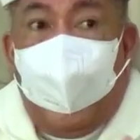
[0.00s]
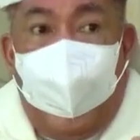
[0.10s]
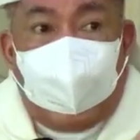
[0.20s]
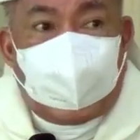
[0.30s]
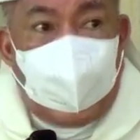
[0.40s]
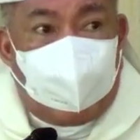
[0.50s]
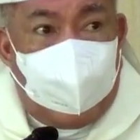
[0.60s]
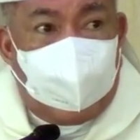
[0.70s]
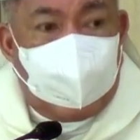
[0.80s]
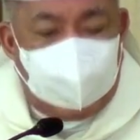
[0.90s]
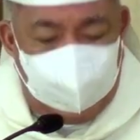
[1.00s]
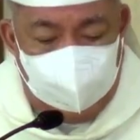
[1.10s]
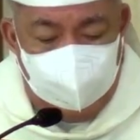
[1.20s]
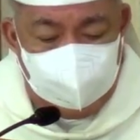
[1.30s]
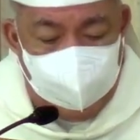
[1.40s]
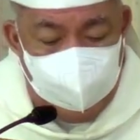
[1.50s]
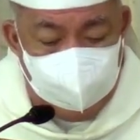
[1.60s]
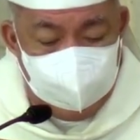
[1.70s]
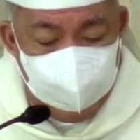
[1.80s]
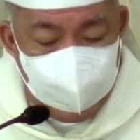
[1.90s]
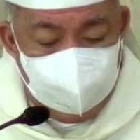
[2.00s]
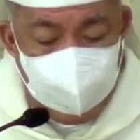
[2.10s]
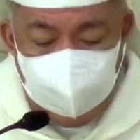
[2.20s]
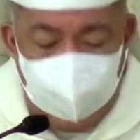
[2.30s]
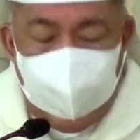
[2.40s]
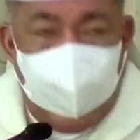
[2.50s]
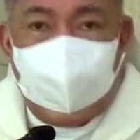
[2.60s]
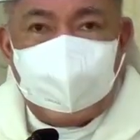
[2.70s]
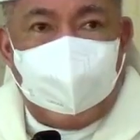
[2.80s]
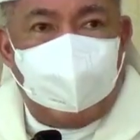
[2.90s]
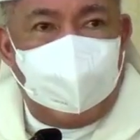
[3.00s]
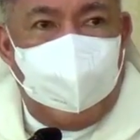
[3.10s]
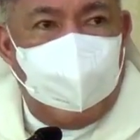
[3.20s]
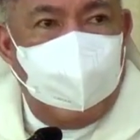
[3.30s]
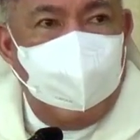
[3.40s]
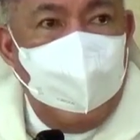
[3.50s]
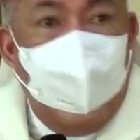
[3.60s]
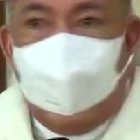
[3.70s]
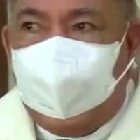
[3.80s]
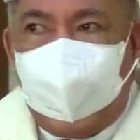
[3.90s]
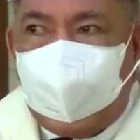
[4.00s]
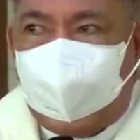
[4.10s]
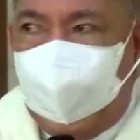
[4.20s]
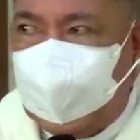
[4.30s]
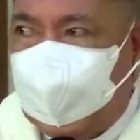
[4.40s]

ang shepherd. Okay, let's stop there. That is